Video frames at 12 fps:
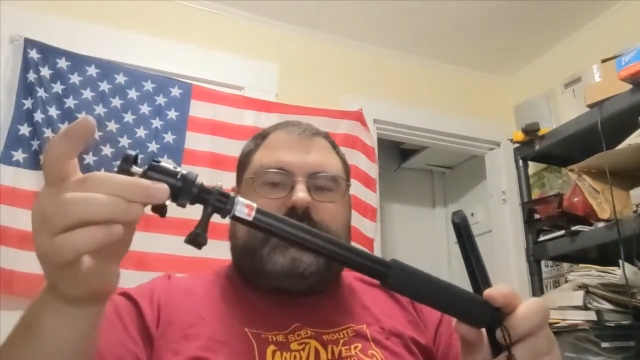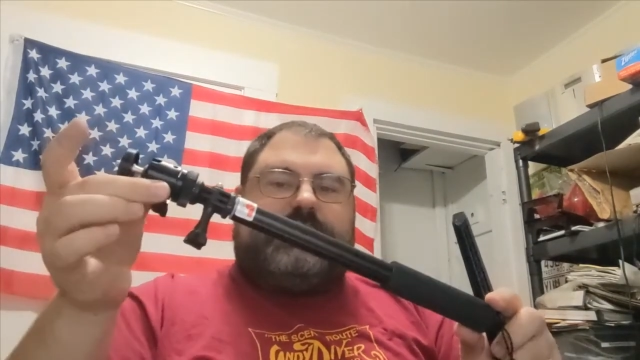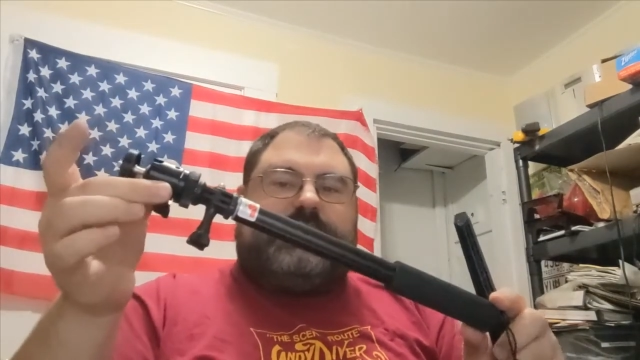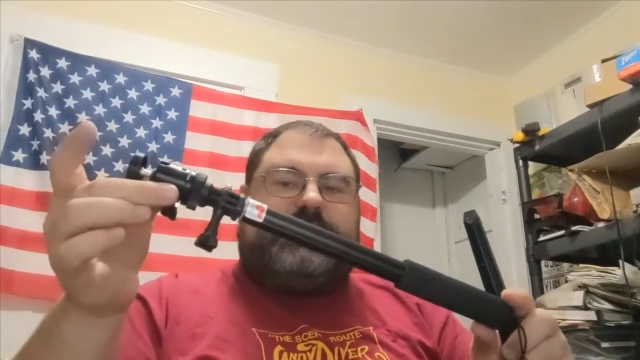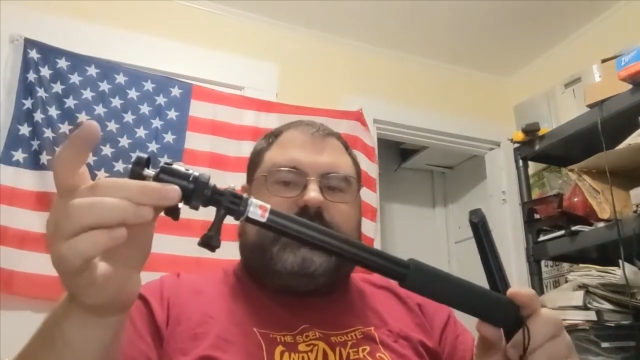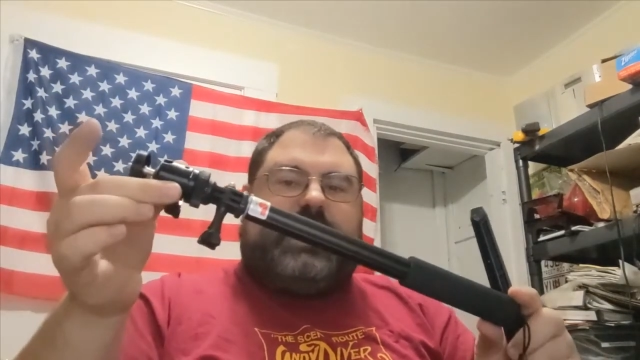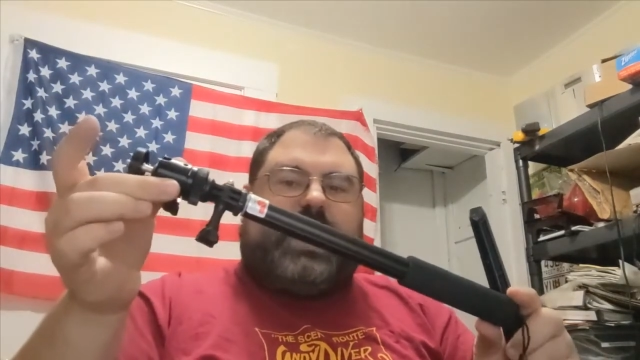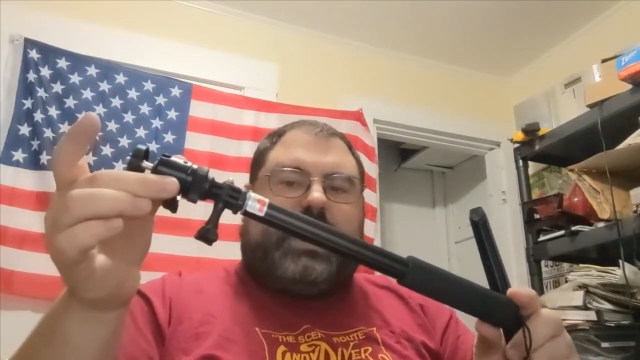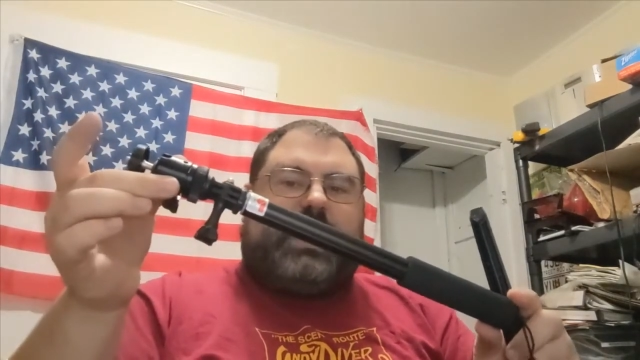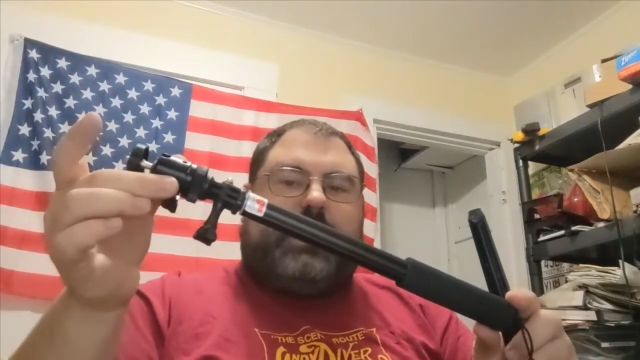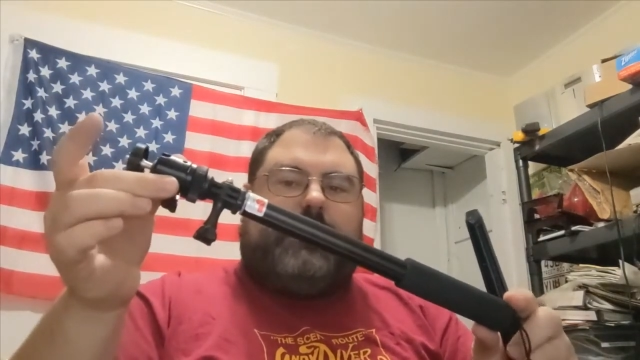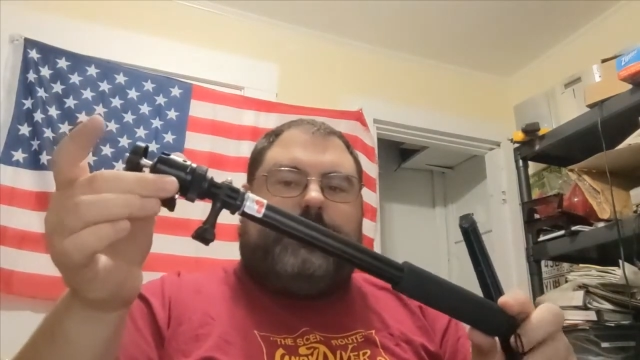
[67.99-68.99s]

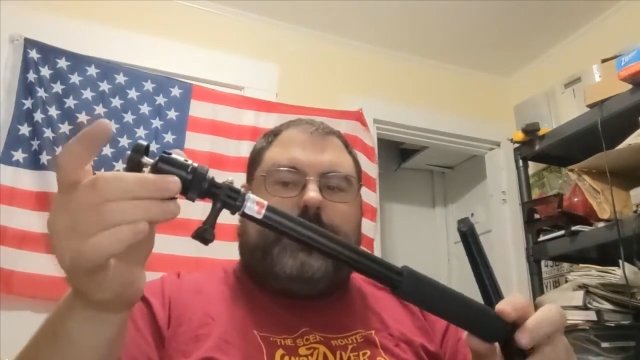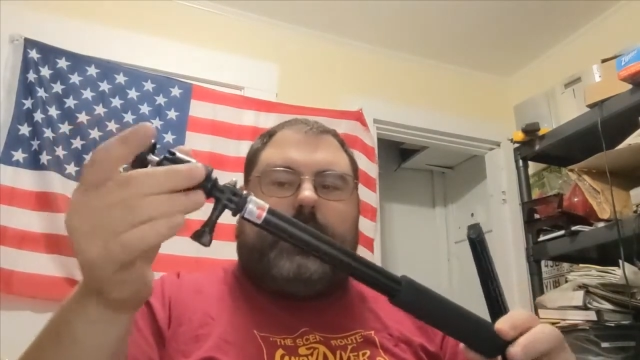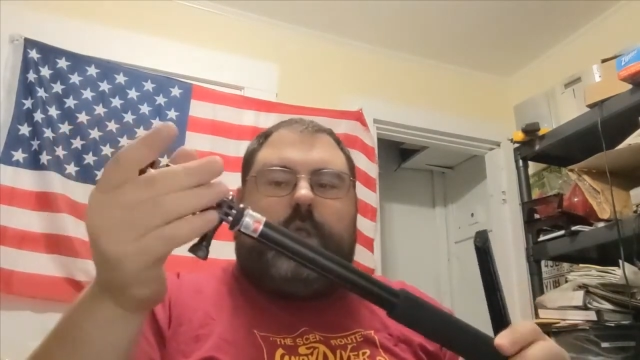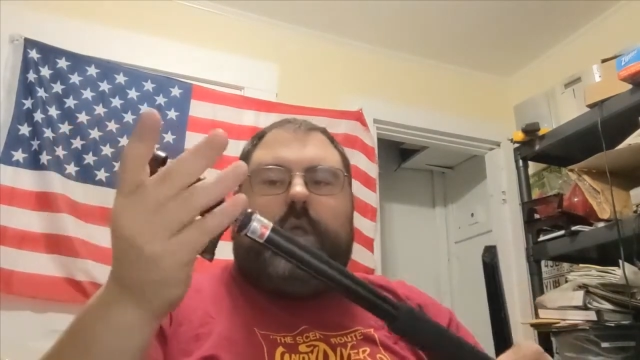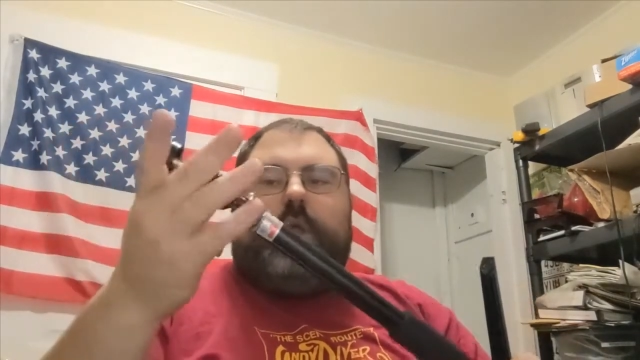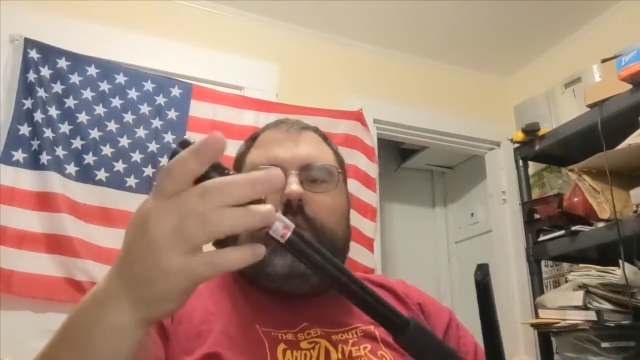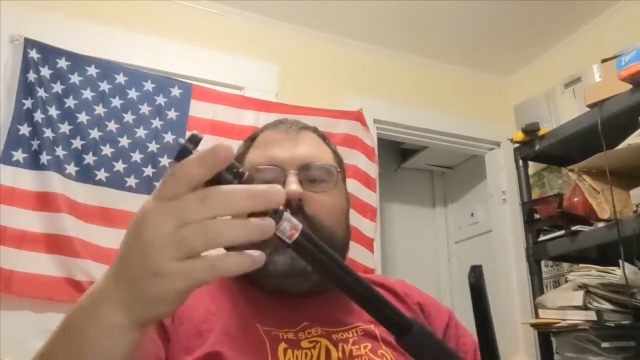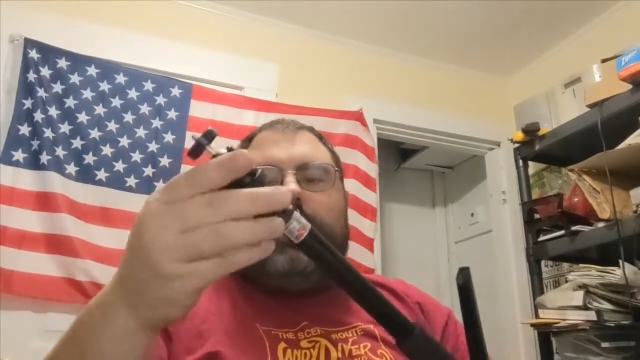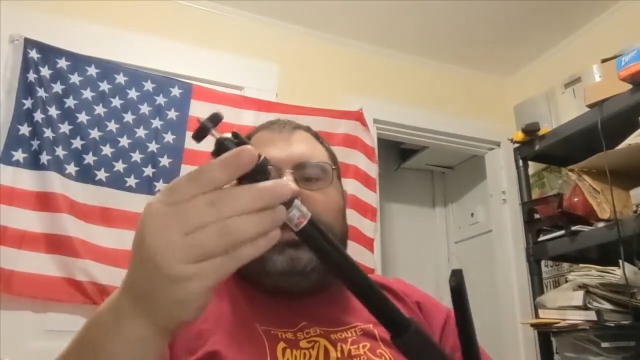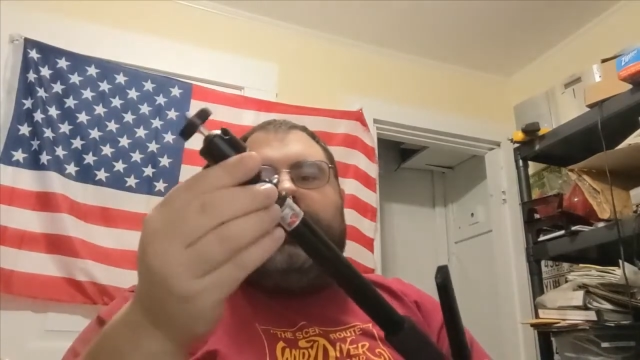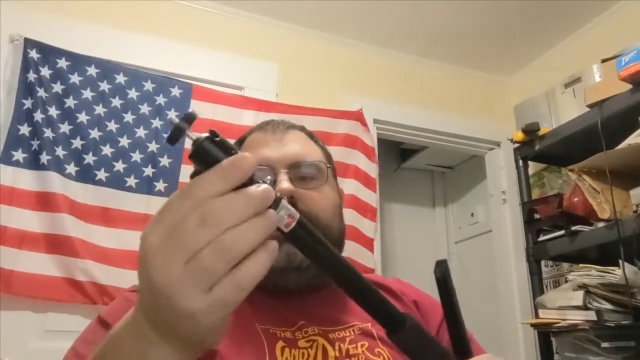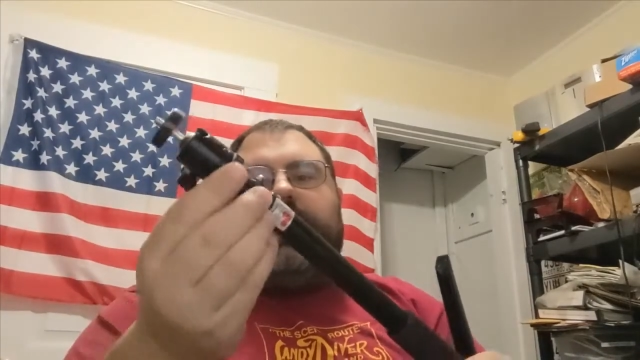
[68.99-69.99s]
stick
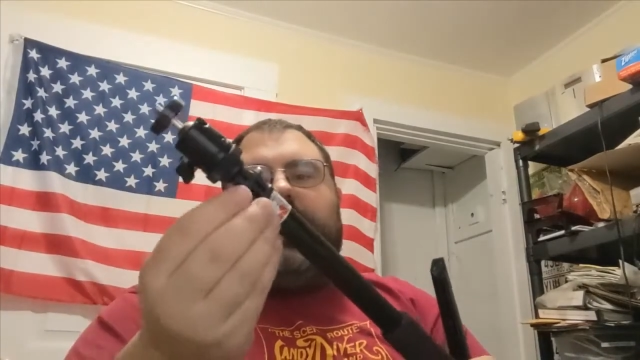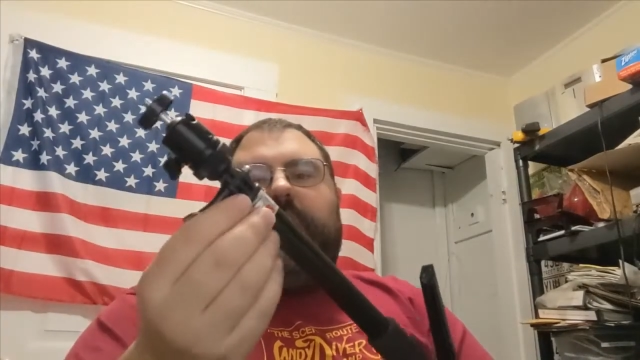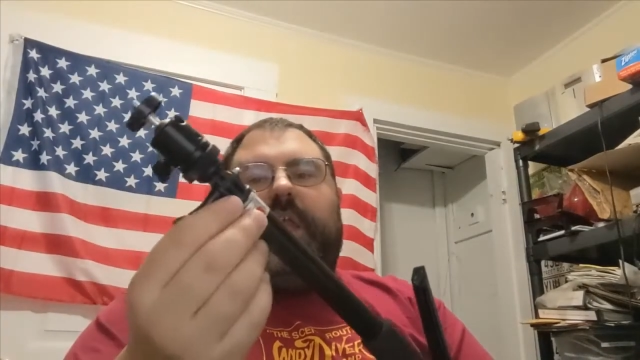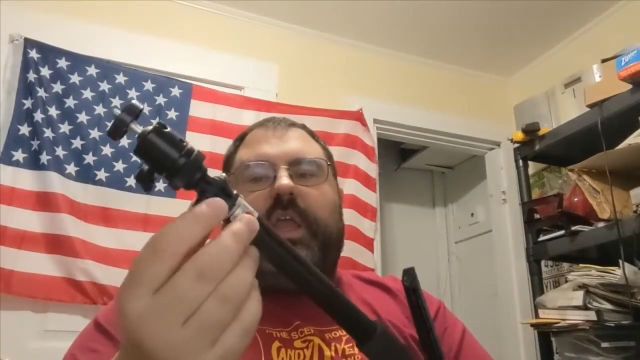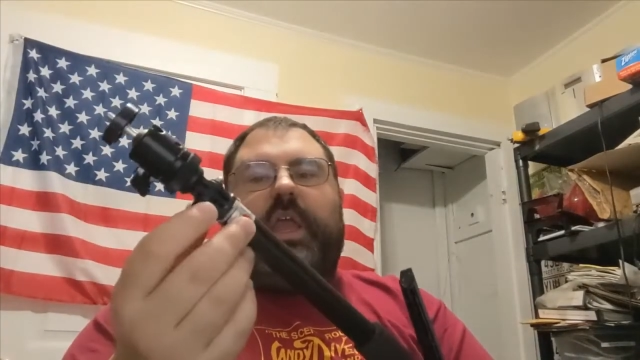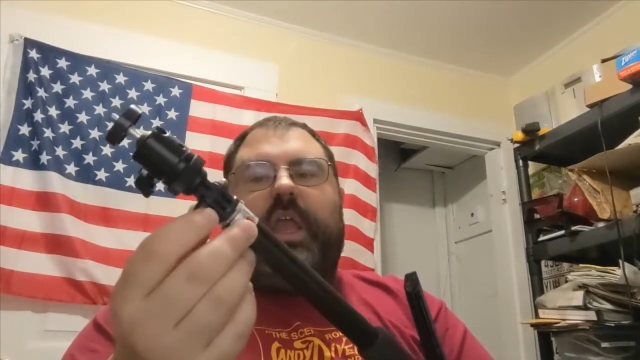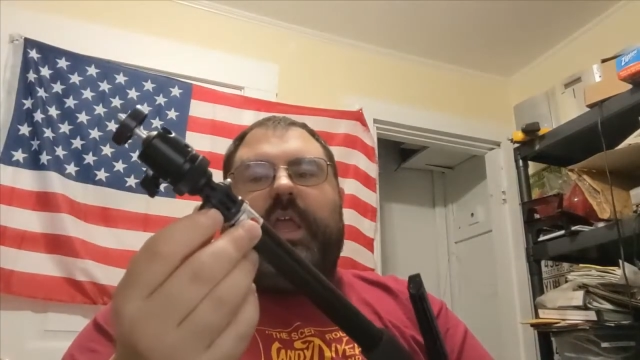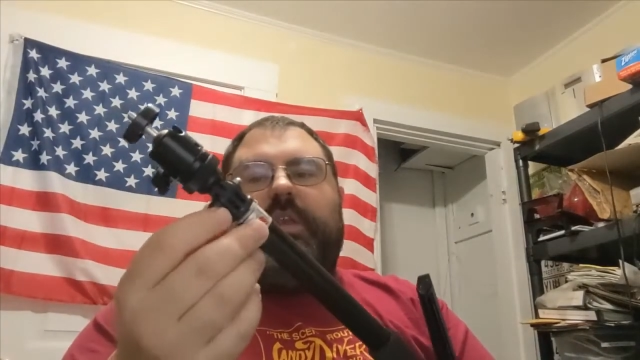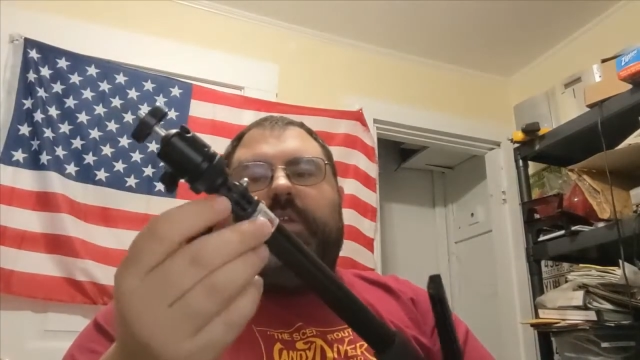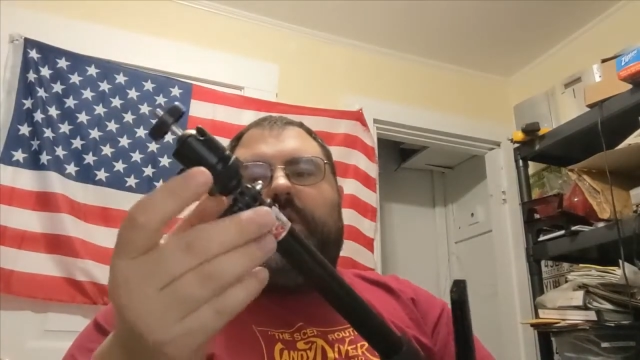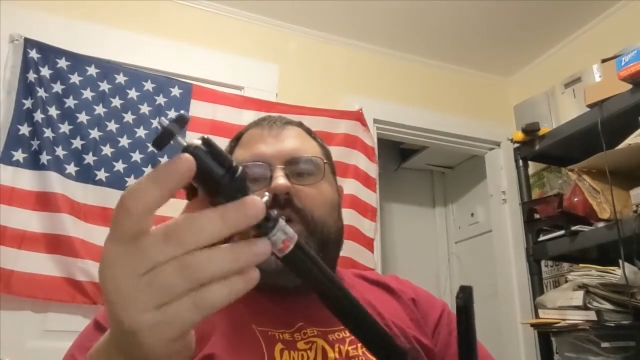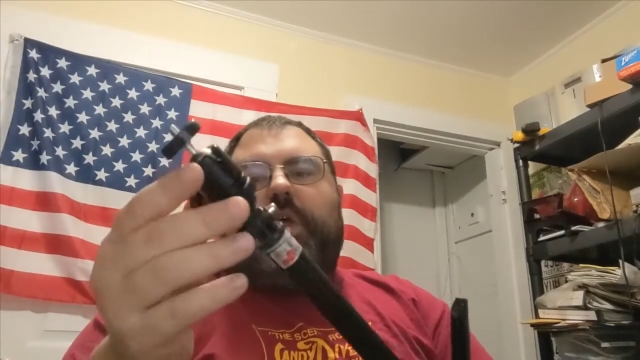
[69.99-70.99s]
with an
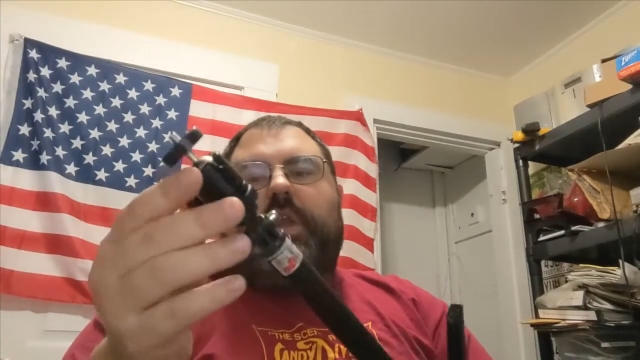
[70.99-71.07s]
end on